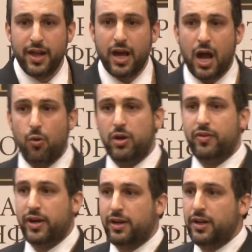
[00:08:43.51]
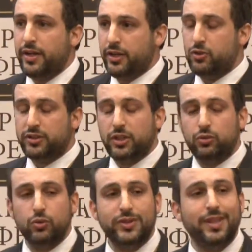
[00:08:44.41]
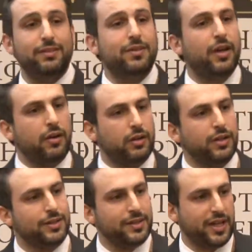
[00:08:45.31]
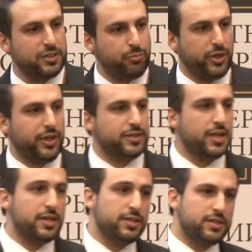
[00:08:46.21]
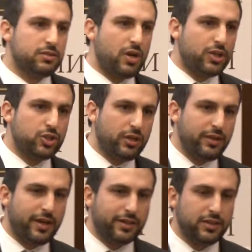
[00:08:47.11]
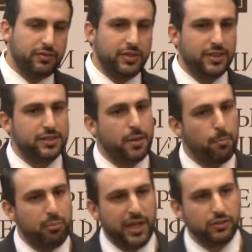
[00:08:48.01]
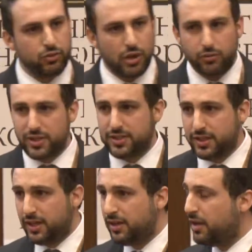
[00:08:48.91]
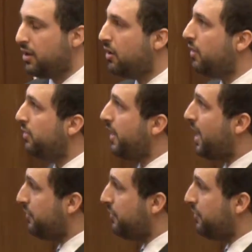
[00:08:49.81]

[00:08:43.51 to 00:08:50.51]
However, in order to deter taxpayers structuring their activities being dual resident, they